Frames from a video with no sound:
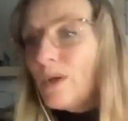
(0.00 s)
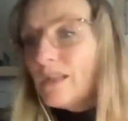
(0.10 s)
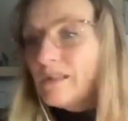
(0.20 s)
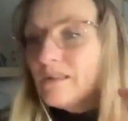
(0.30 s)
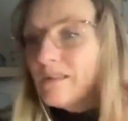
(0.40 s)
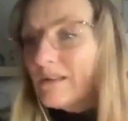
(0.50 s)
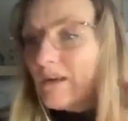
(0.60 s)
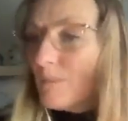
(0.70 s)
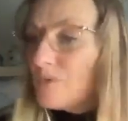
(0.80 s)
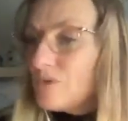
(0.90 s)
went
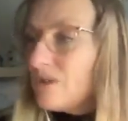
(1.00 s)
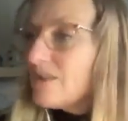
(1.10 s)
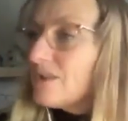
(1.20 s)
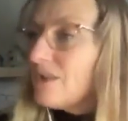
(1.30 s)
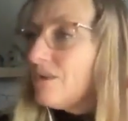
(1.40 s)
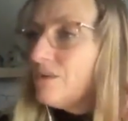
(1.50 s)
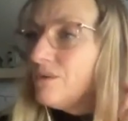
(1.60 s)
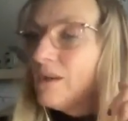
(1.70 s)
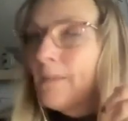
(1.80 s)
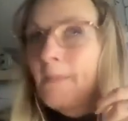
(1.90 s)
up to rescue?